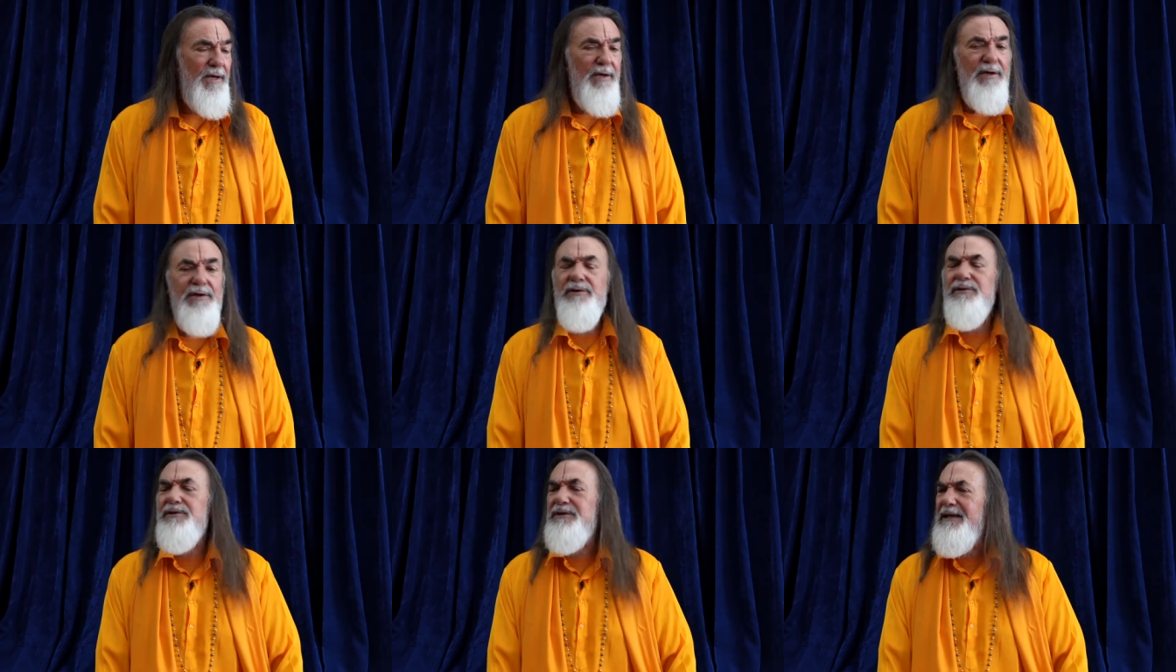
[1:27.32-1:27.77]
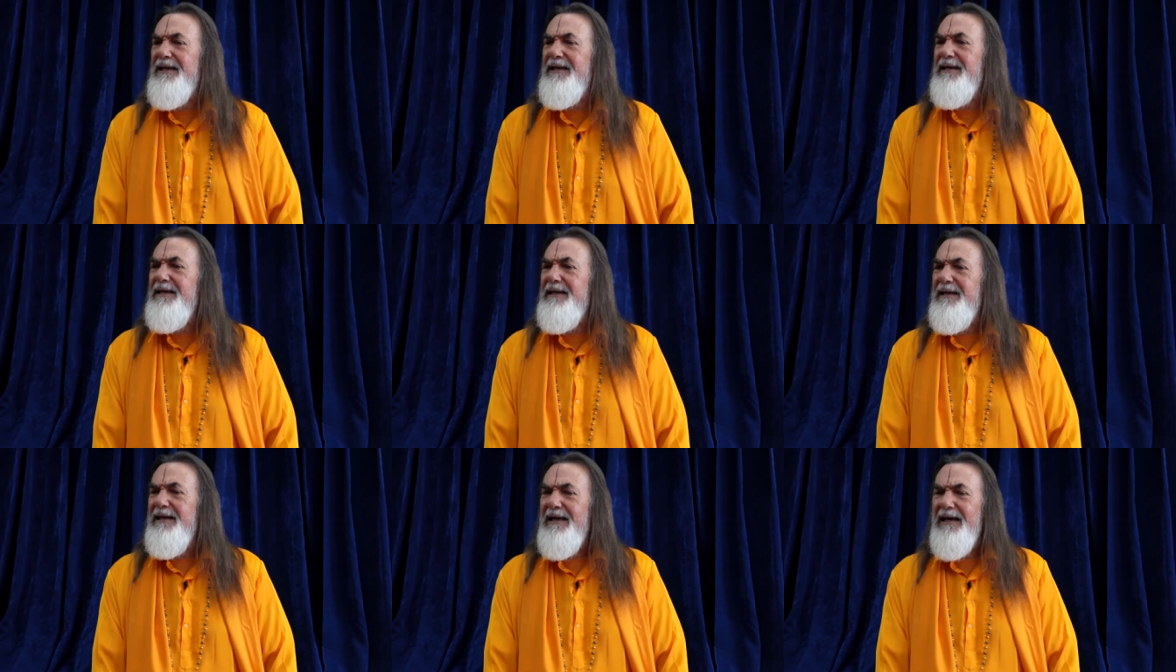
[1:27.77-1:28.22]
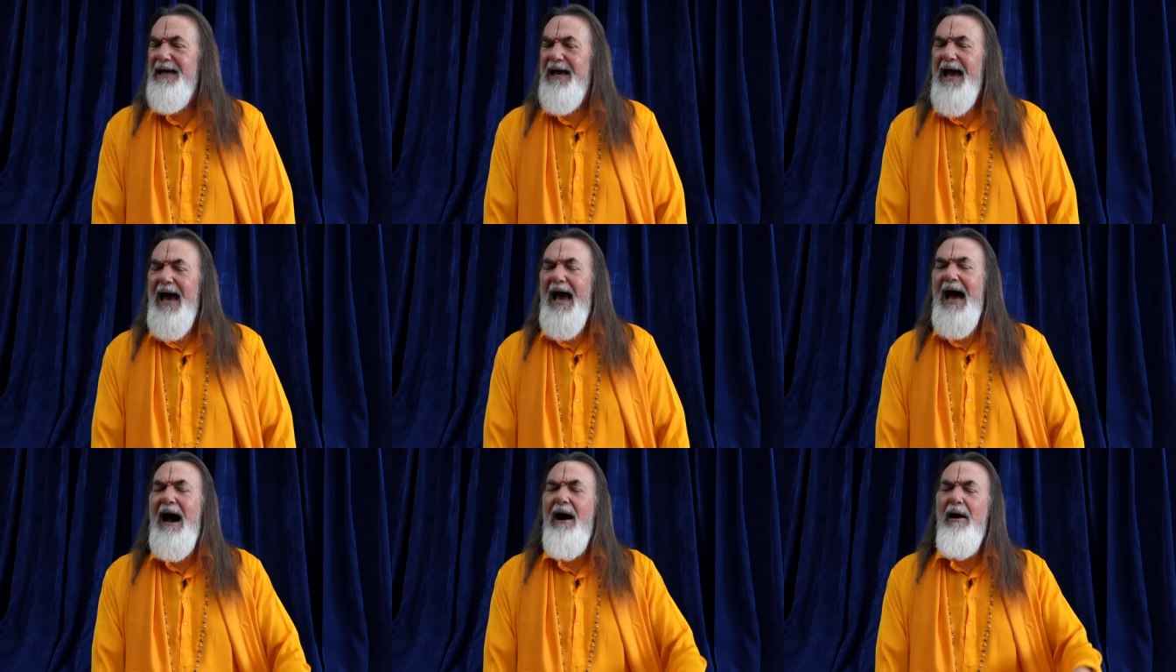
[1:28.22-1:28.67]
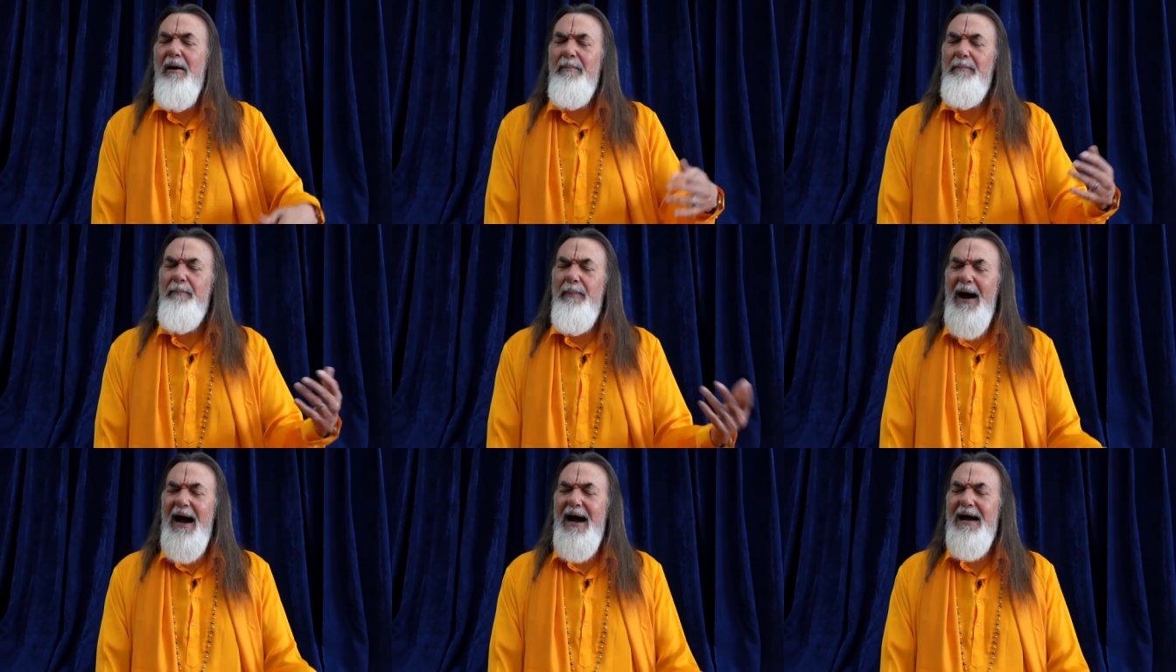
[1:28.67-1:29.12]
You see, our
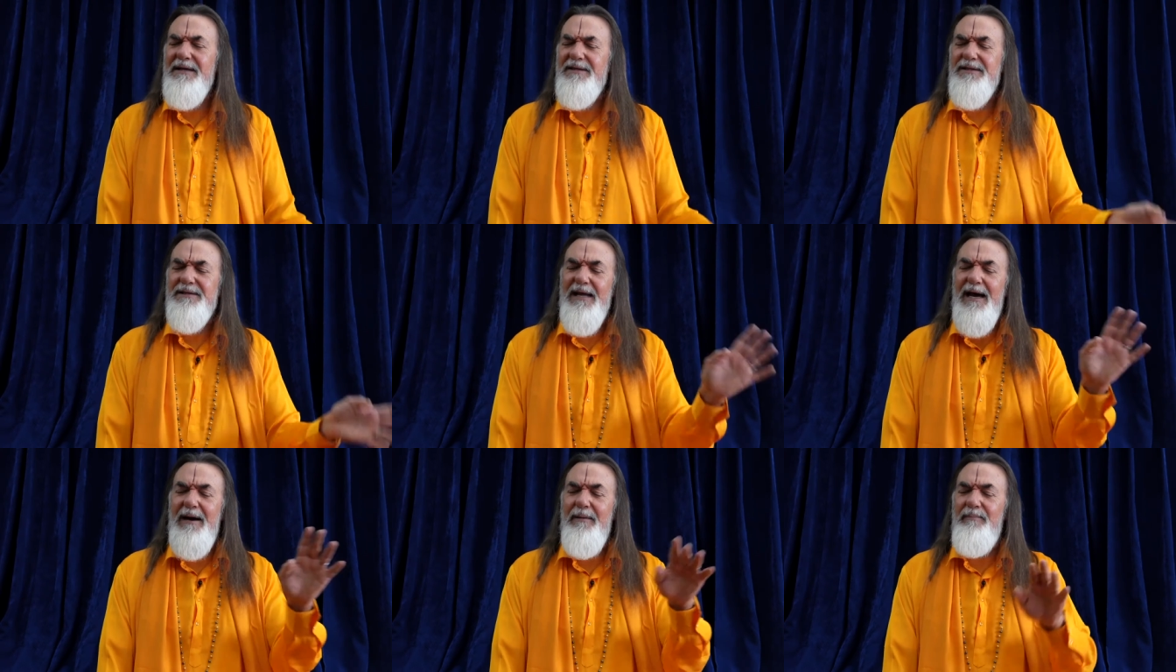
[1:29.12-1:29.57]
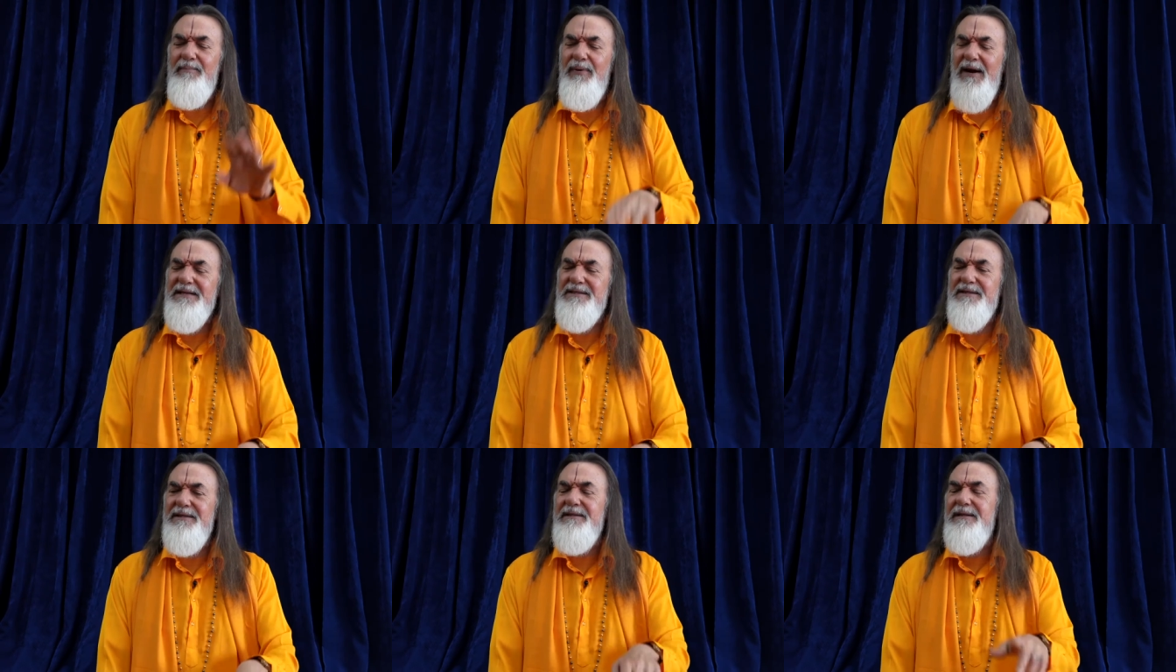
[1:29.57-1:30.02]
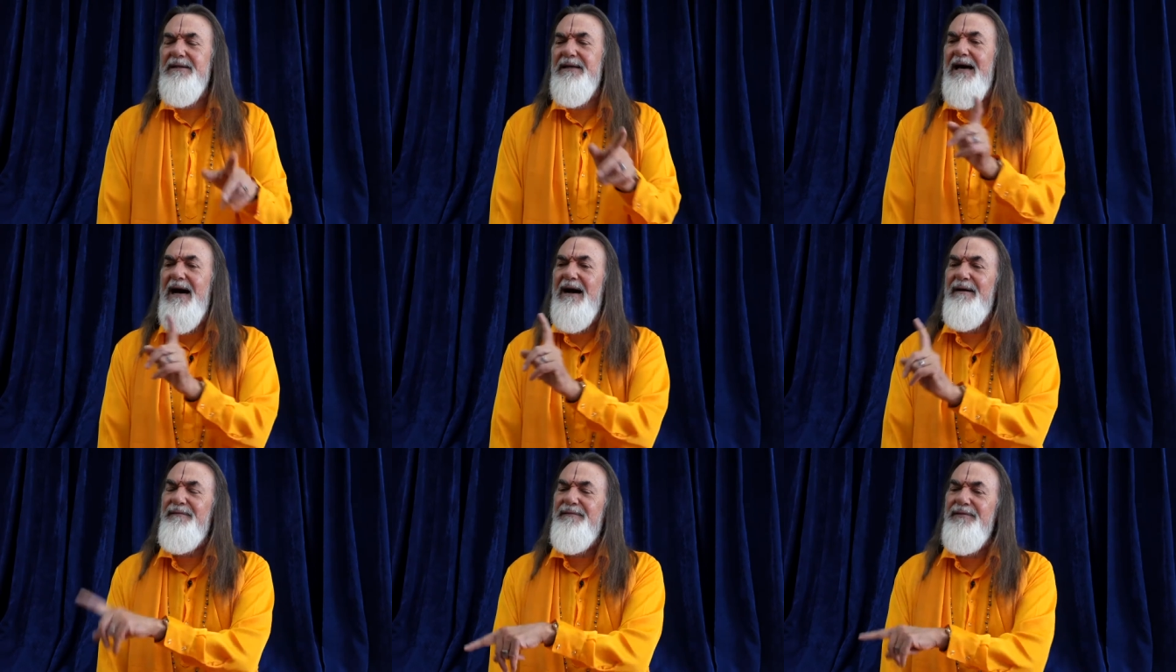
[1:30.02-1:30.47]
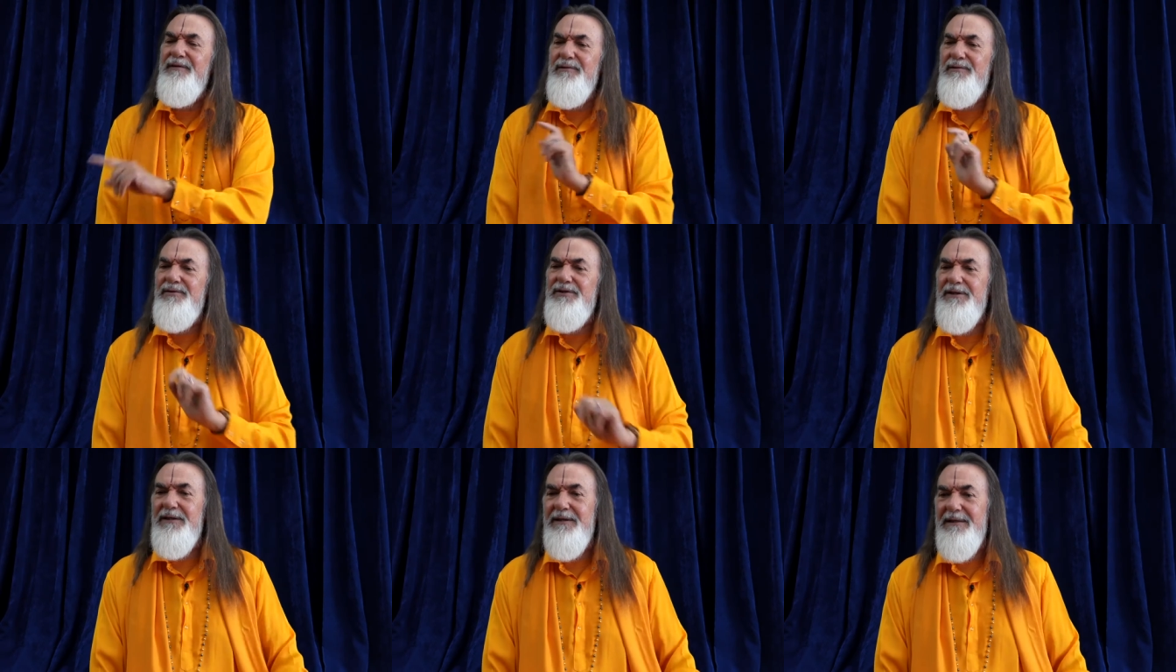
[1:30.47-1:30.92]
past, our present, and our
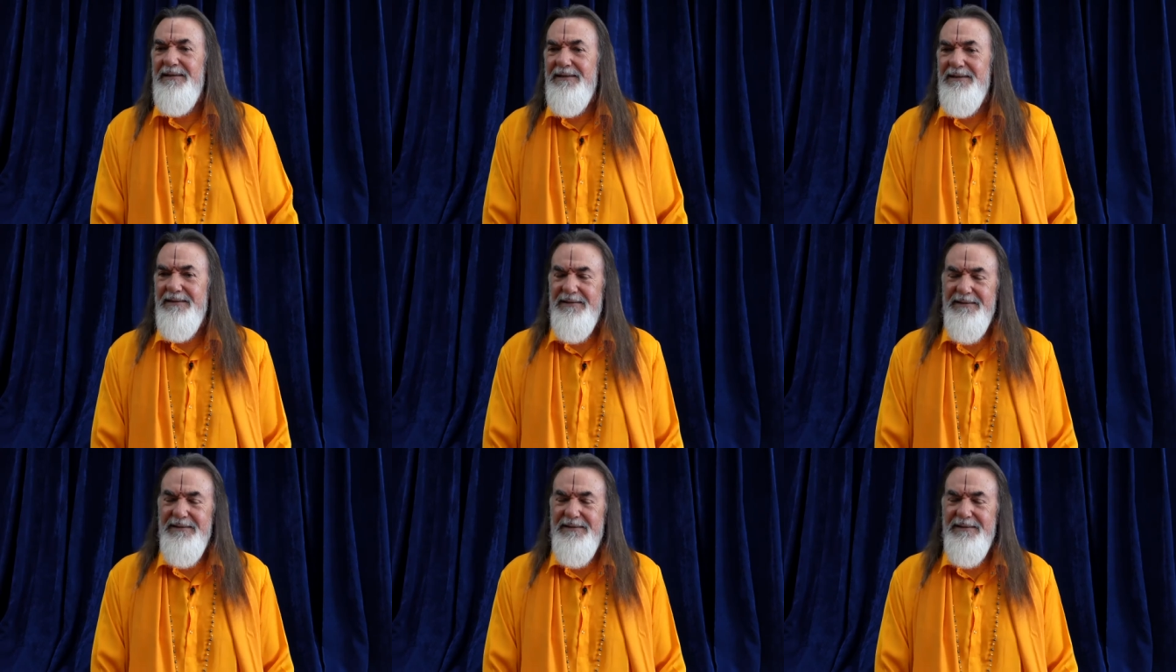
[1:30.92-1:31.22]
future